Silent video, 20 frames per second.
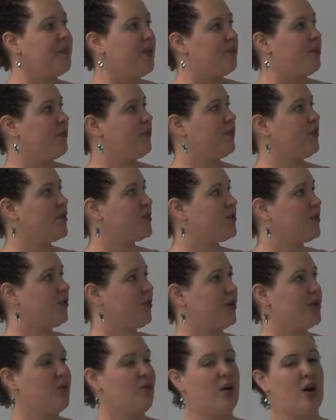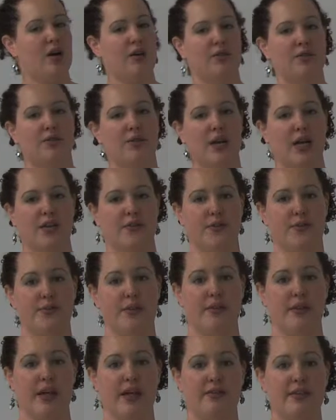But first we're going to walk through kind of a
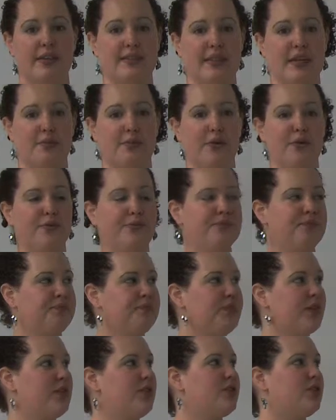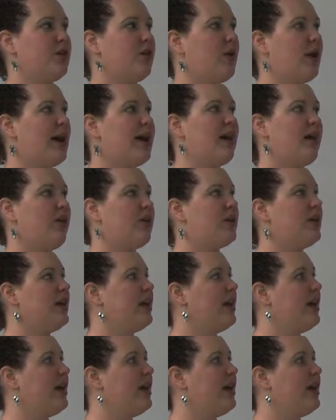real life example and show how